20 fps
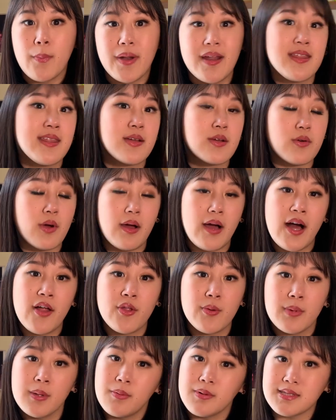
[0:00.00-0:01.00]
But I think
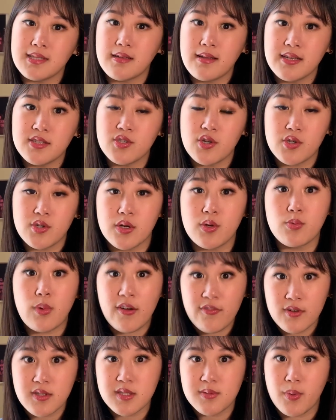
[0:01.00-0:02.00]
other people's outlines are a good
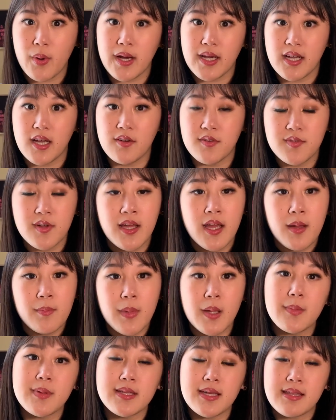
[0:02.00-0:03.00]
reference point of
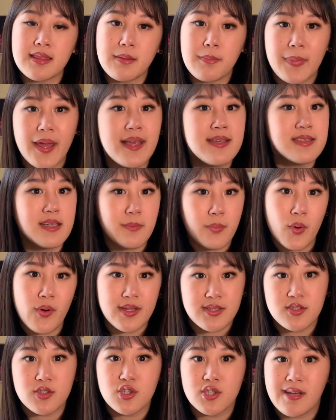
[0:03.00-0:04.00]
maybe like the basic
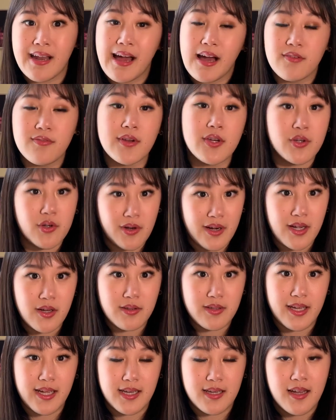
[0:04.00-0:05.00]
points you should have in your
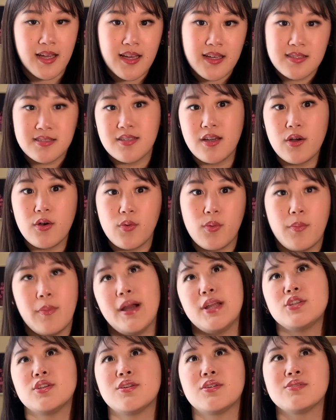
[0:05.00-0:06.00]
outline. So
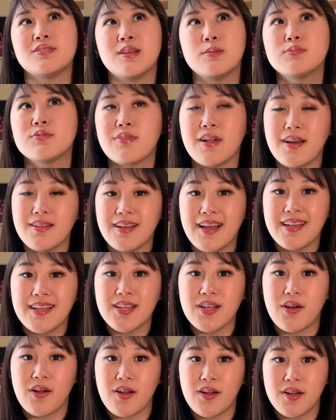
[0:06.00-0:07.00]
my general tips for
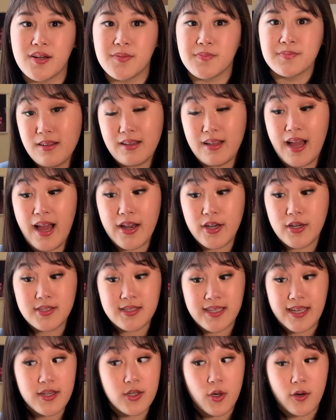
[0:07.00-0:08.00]
outlining are, I'd
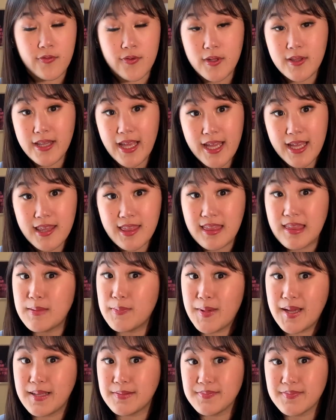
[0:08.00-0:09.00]
say go for length,
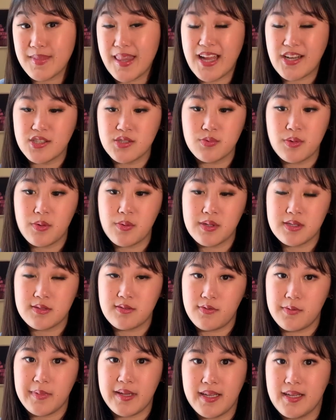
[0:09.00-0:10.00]
but that is what works
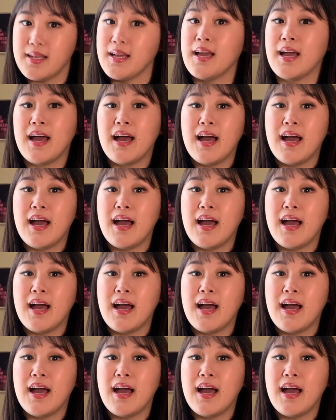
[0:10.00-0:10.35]
for me.